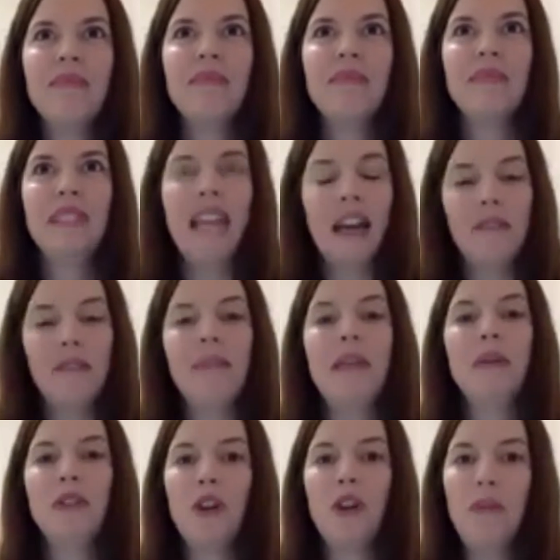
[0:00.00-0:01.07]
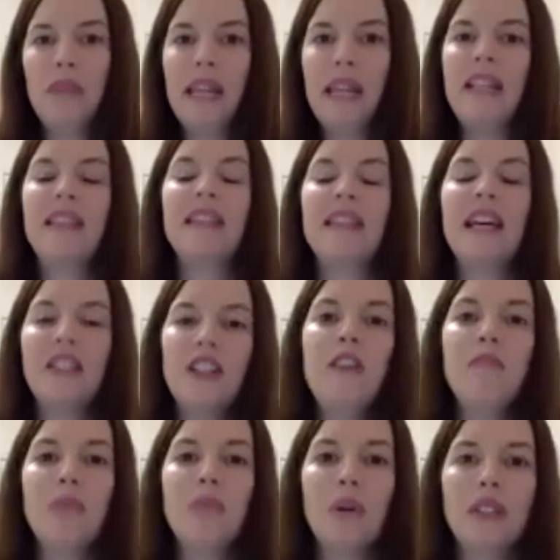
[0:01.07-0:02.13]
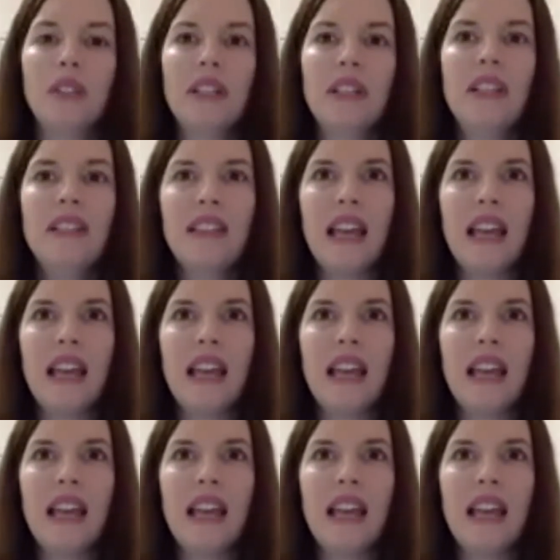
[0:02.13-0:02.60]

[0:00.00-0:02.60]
Yeah, people don't place such an importance,